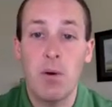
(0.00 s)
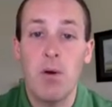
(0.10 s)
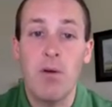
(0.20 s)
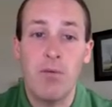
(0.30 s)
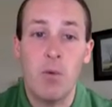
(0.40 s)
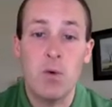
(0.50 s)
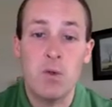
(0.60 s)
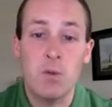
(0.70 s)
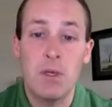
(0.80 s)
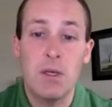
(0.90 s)
our law
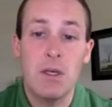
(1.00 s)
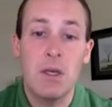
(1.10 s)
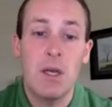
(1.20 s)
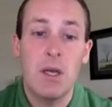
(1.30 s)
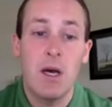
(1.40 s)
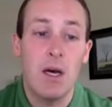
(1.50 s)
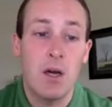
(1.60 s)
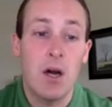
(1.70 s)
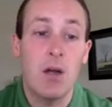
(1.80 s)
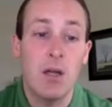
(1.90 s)
enforcement
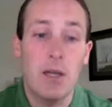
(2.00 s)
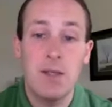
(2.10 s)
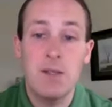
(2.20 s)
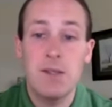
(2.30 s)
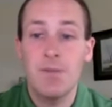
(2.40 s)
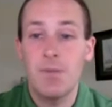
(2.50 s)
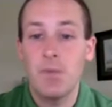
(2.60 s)
colleagues.